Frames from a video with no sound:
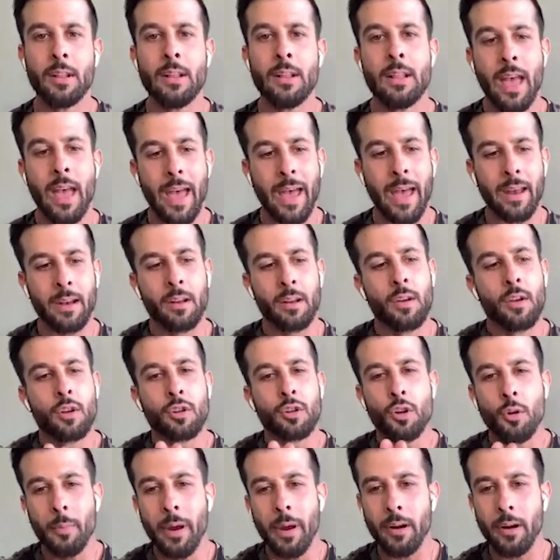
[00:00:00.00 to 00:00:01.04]
and
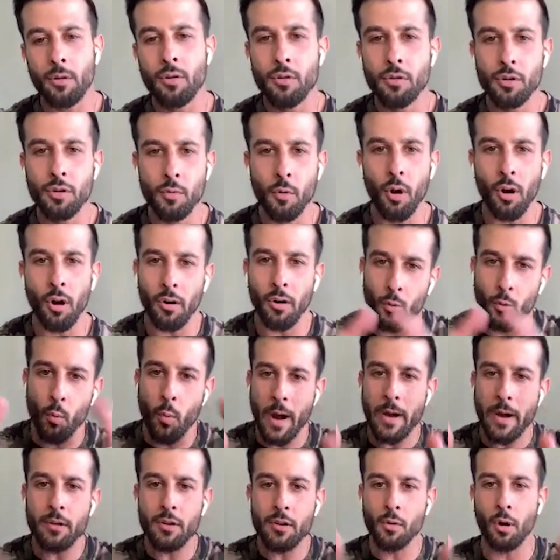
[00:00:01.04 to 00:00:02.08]
no matter who you are or
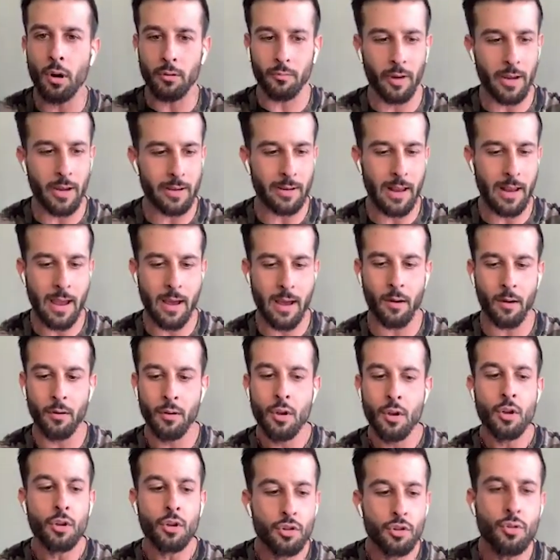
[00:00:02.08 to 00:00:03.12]
where you are right now
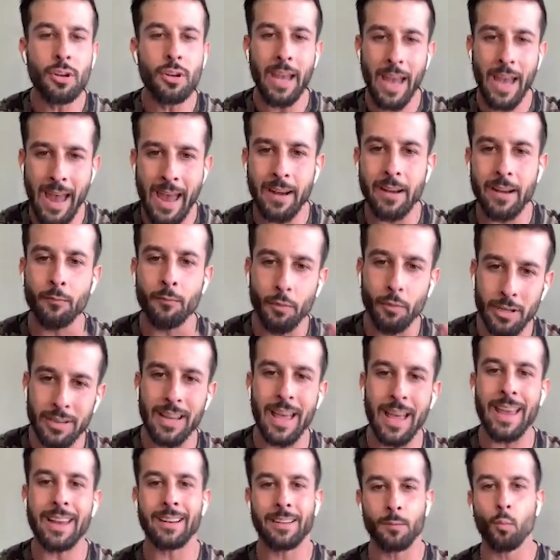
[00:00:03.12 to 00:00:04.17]
you can
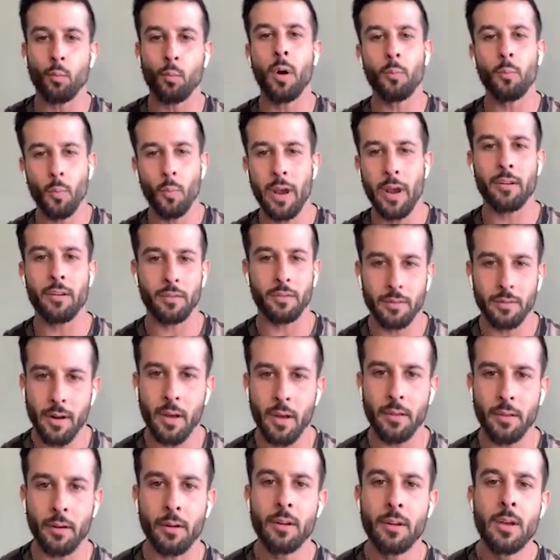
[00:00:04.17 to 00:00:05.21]
relate in one way or
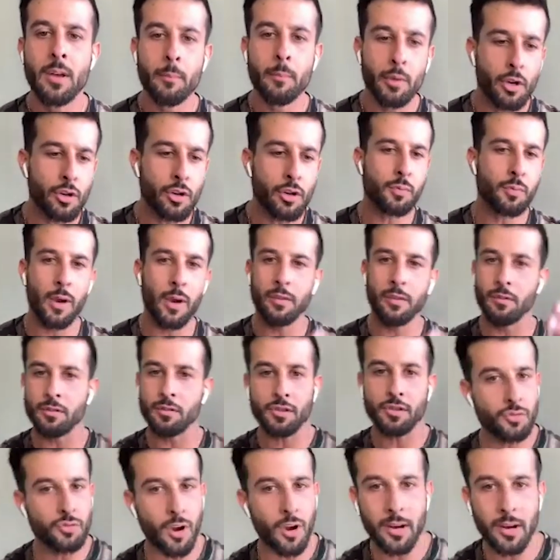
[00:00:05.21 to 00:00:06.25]
another because whether
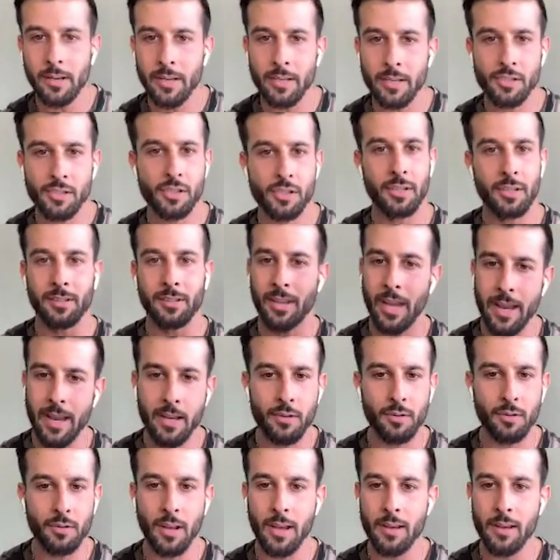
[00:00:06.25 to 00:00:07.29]
it's drug addiction and
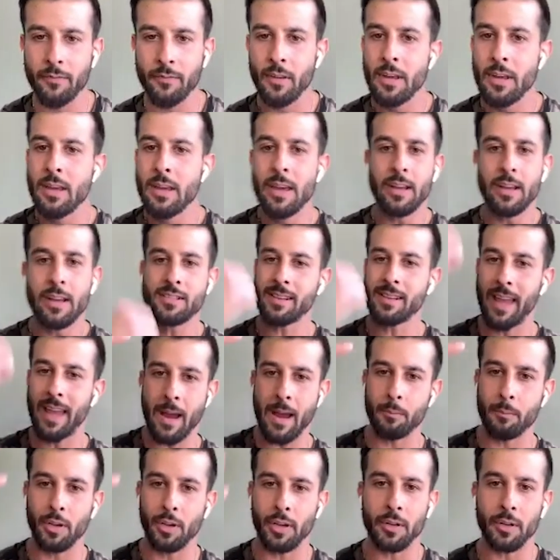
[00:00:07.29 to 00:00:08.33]
taking your life it's
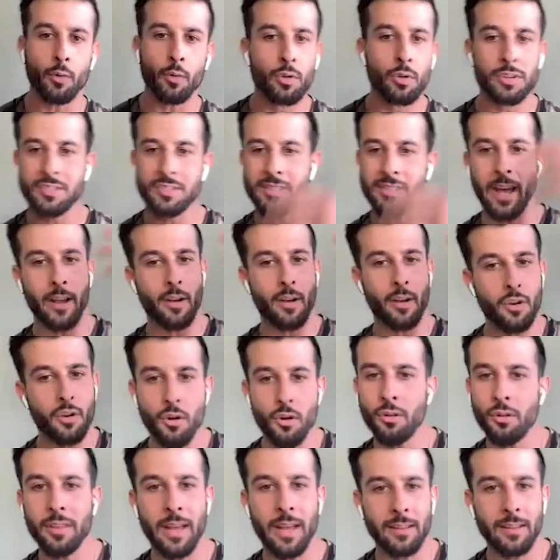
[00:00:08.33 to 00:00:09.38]
gambling or it's that
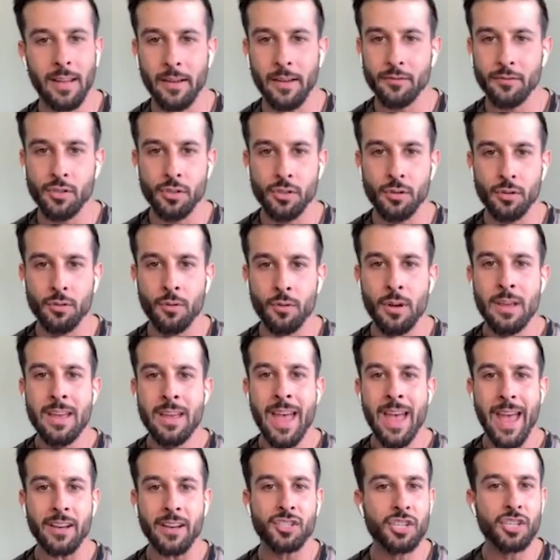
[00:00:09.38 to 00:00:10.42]
girl that left you
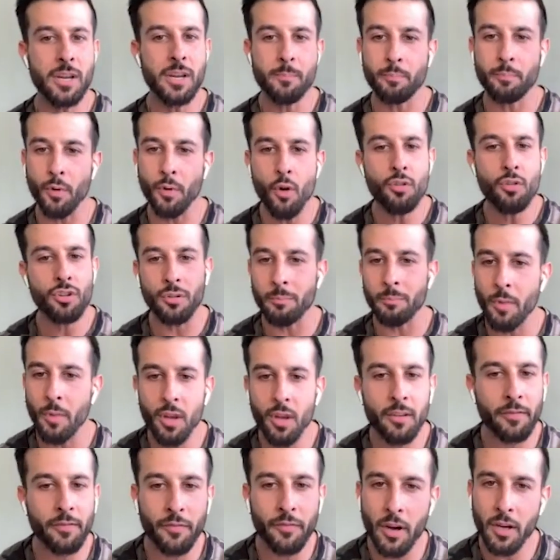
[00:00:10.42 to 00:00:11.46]
and she broke your
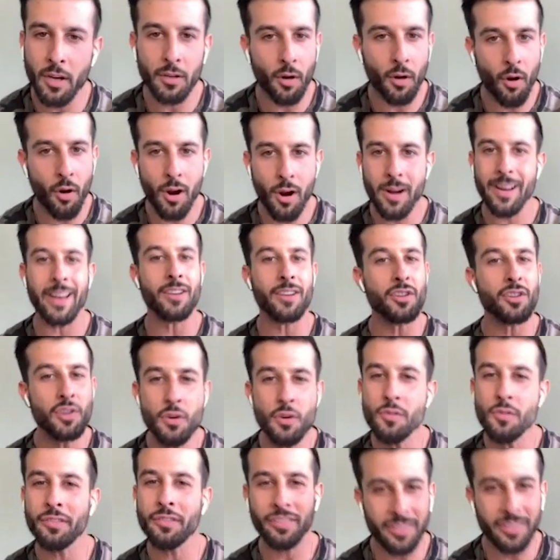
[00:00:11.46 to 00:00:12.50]
motherfucking heart and
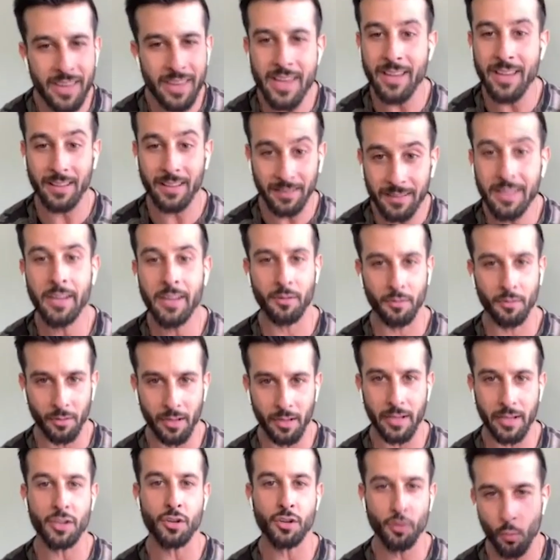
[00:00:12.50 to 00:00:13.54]
you think
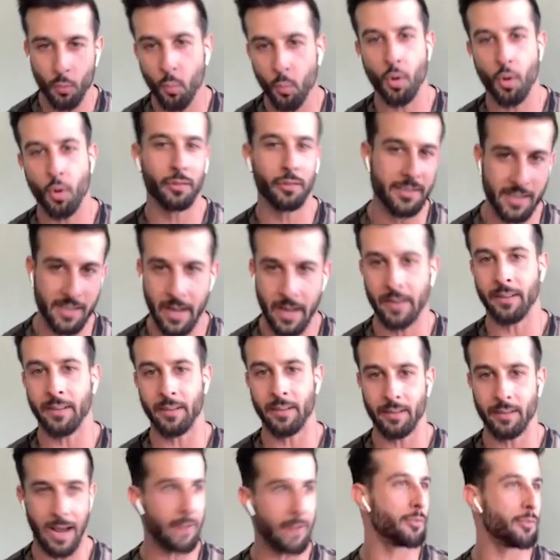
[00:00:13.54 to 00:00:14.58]
literally your world is ended
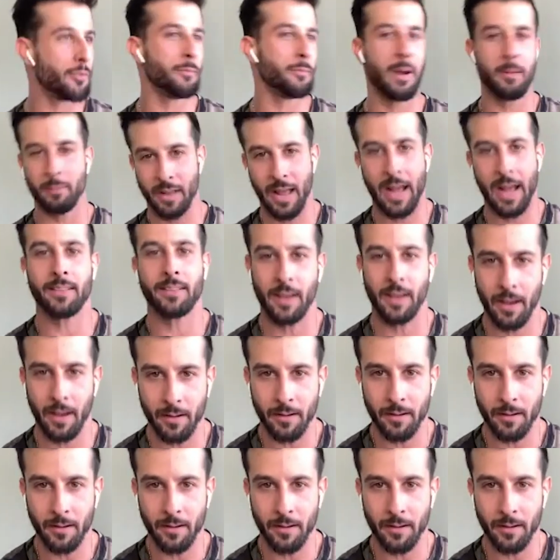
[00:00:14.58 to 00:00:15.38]
i remember that day